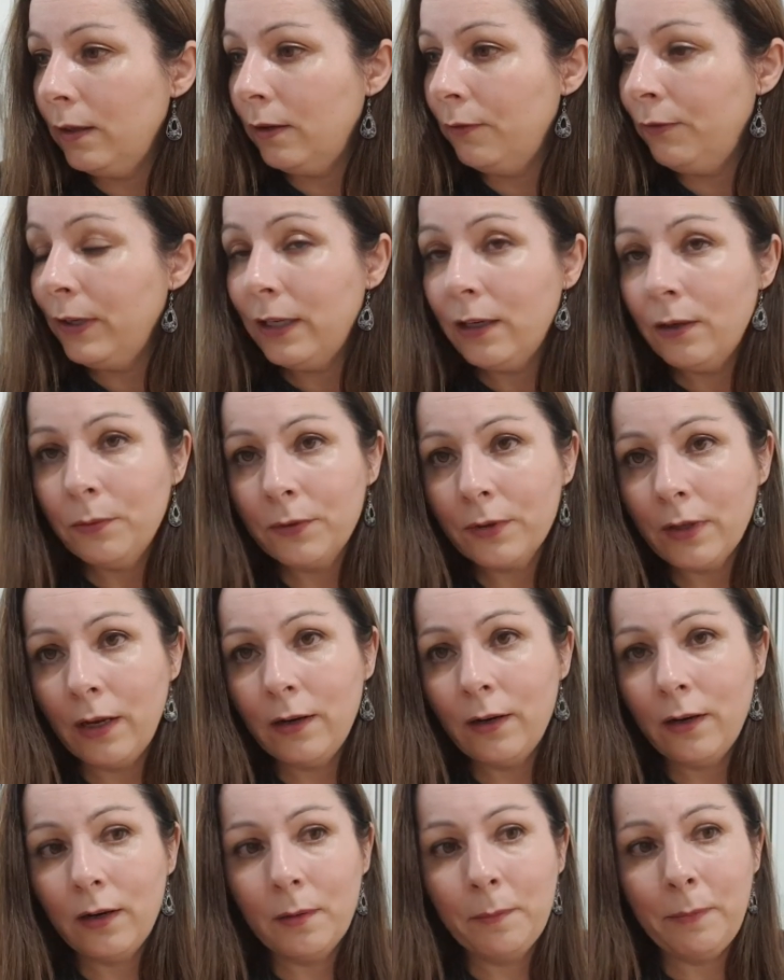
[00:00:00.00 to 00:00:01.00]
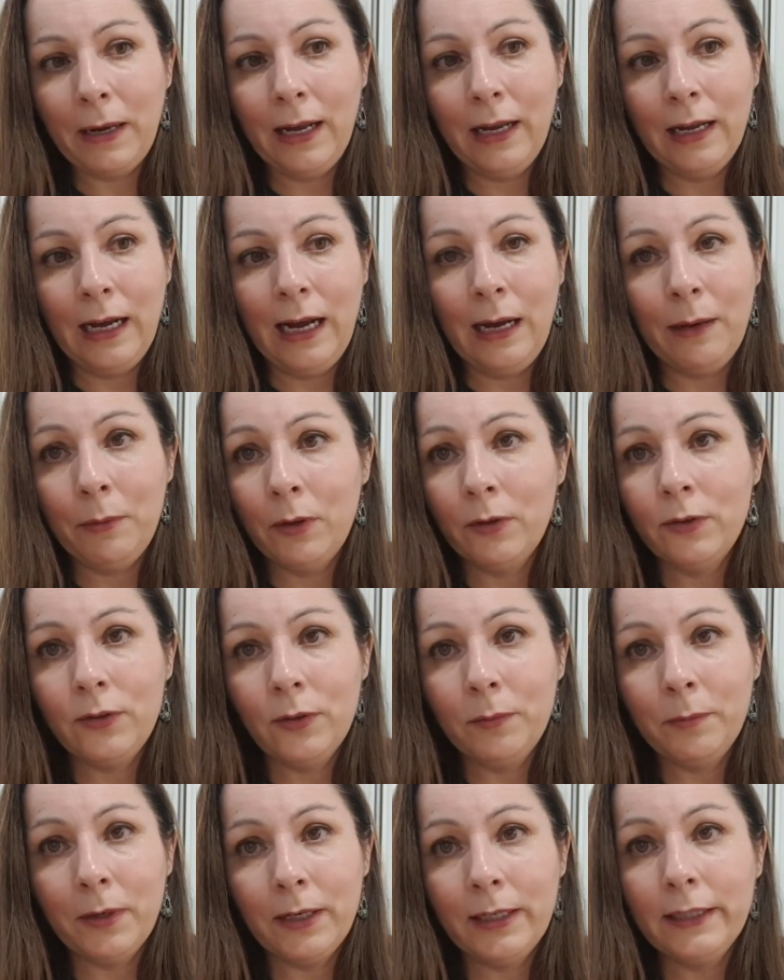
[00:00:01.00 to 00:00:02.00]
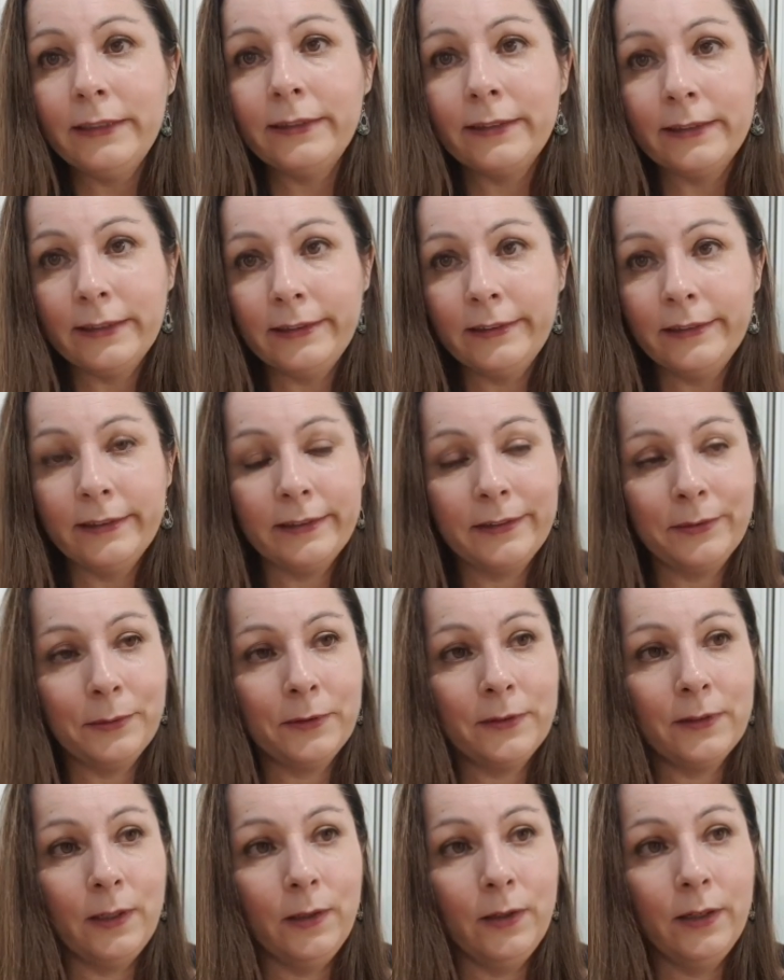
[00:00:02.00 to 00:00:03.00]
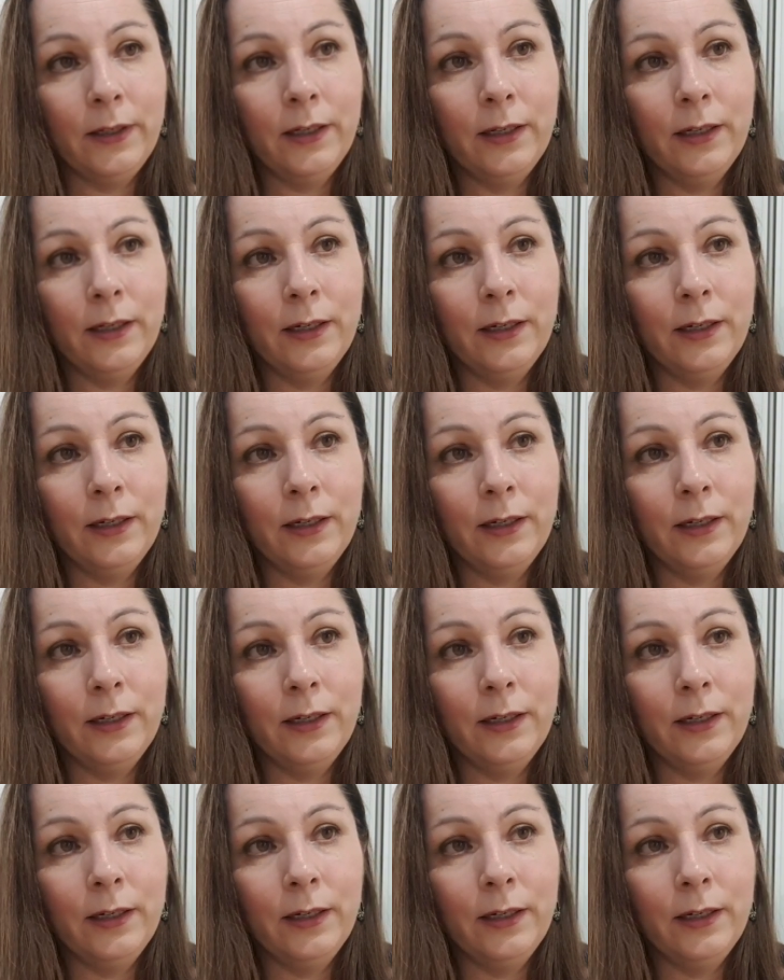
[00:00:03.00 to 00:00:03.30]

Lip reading: I think I was going on about how I do my listings, wasn't I?